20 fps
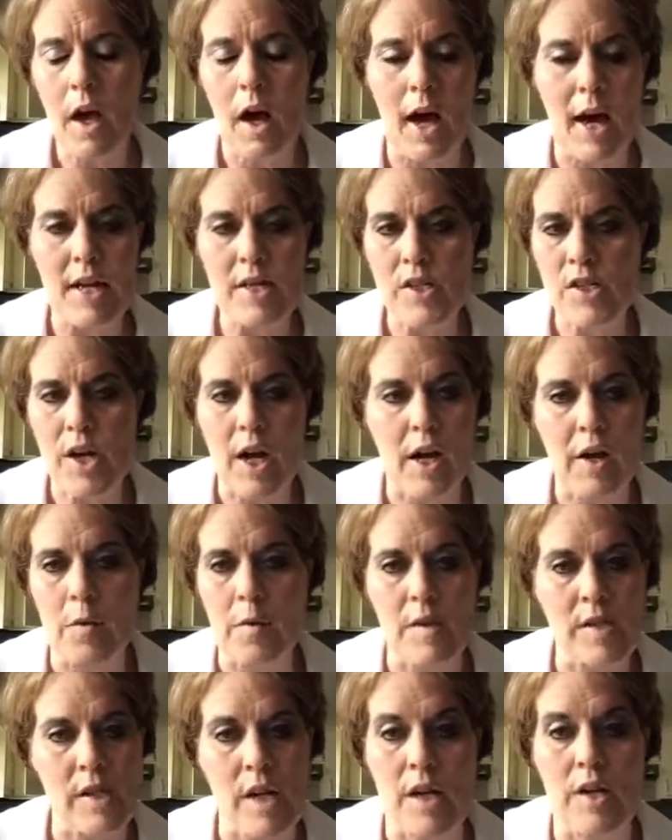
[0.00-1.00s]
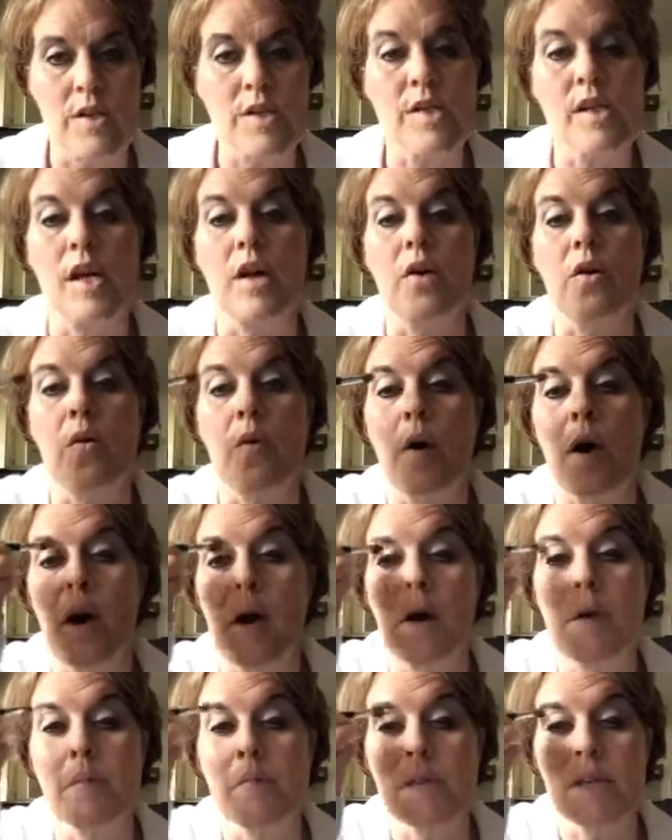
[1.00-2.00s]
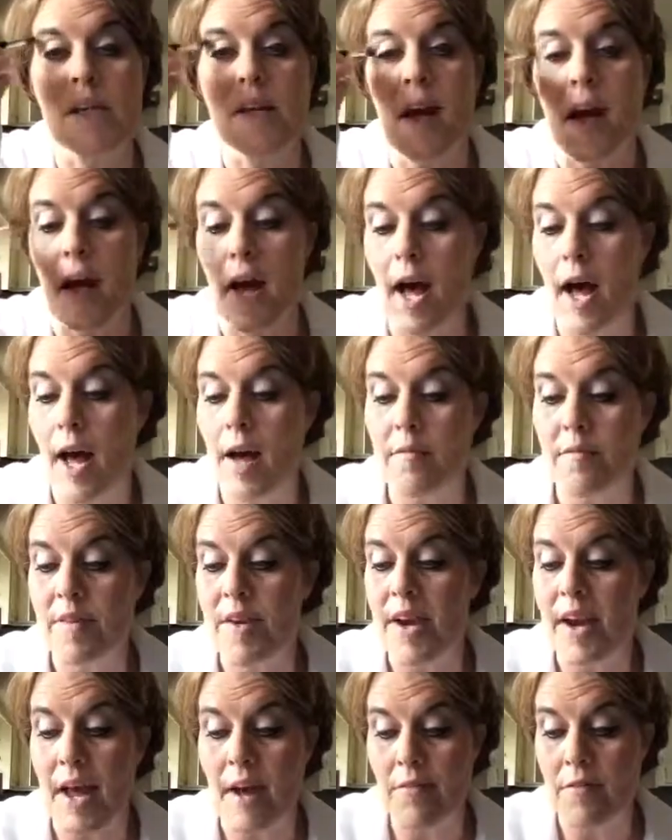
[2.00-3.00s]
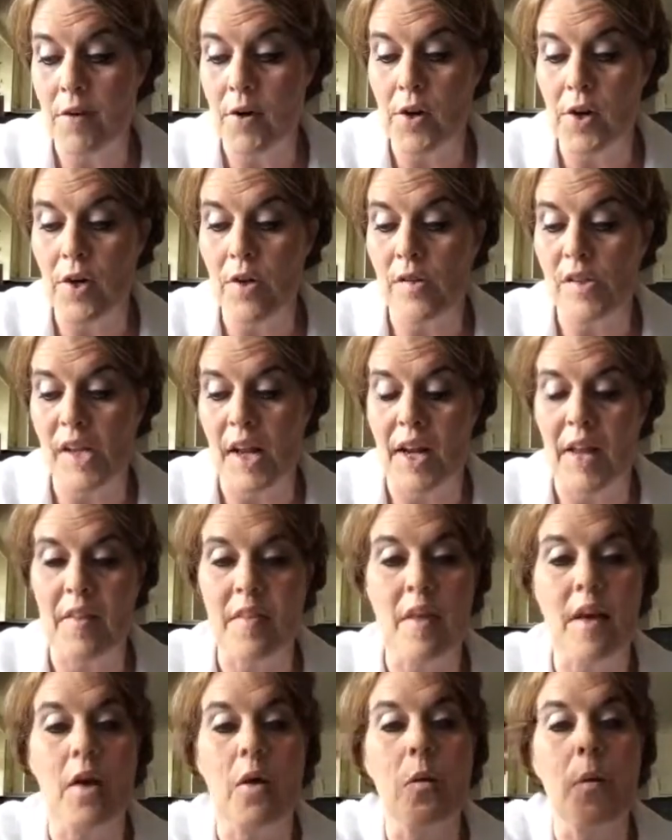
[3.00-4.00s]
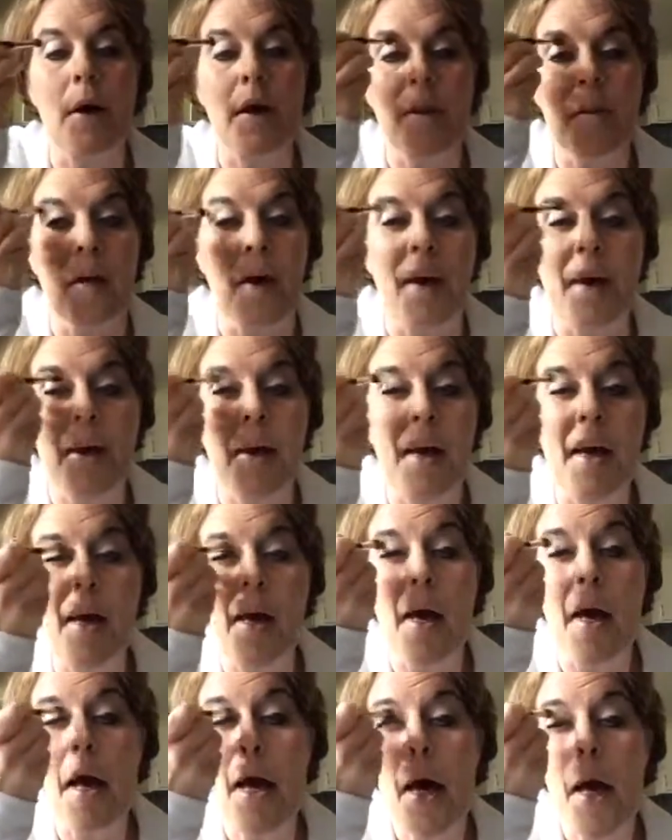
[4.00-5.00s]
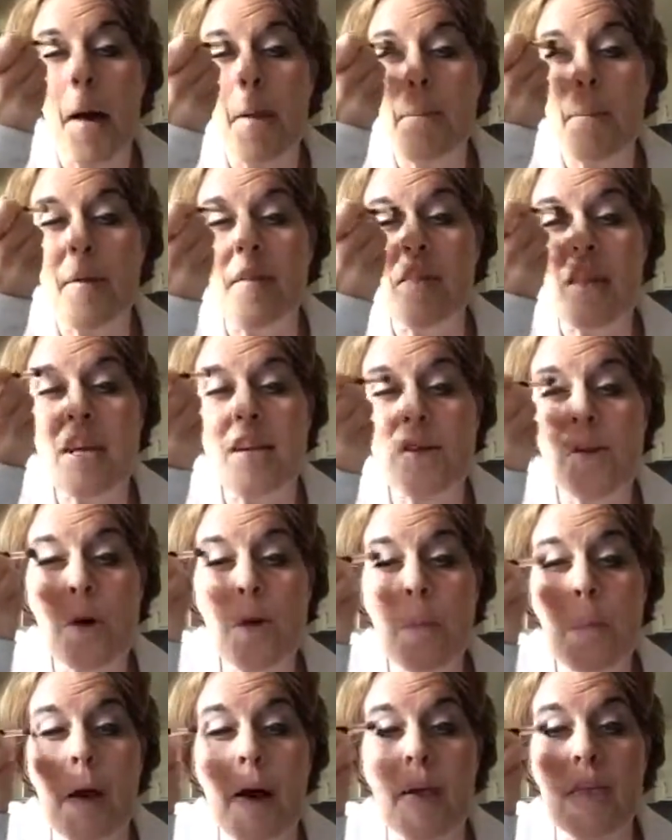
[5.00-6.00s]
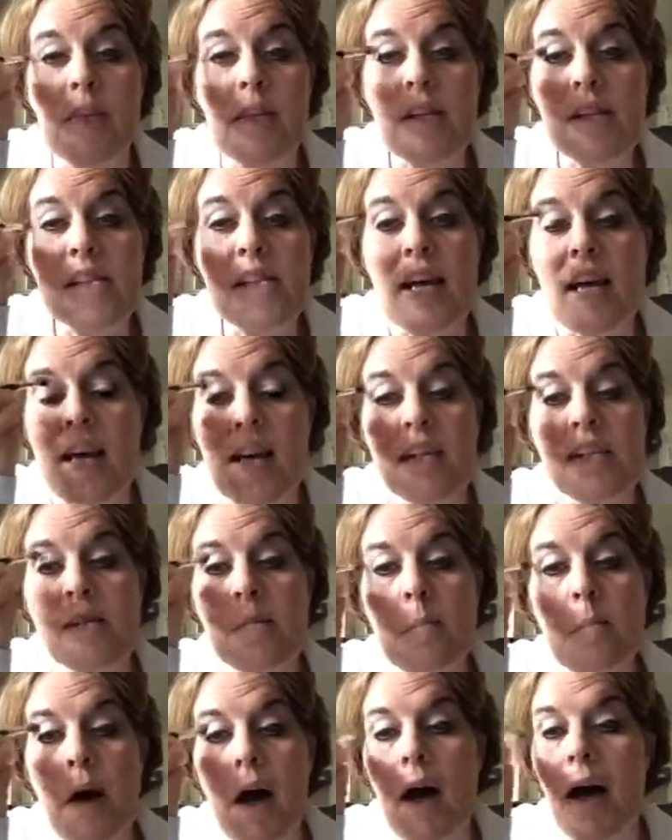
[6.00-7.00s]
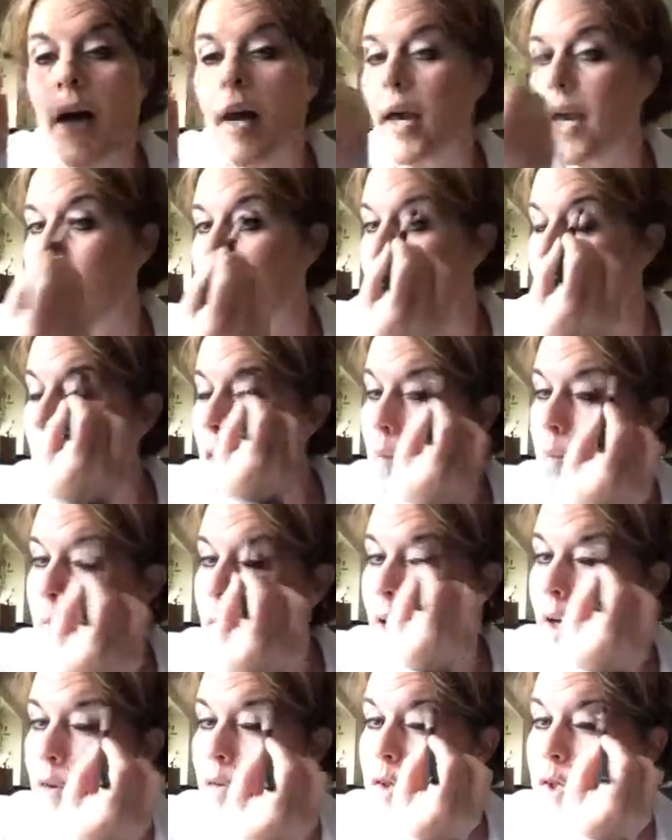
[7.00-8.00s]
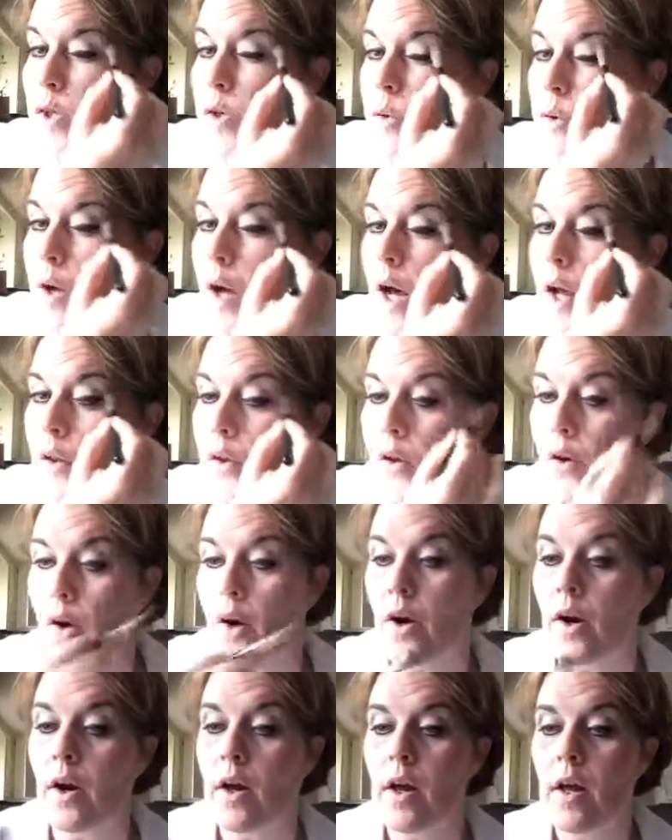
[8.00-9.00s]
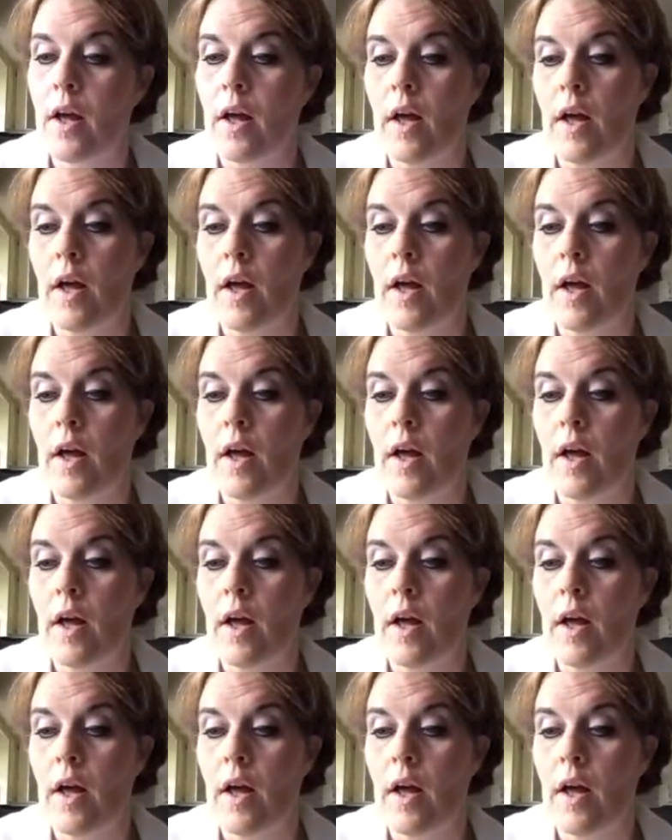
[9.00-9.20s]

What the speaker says: eyeshadow is also to die. I've never used anything quite like it, but this is my go-to color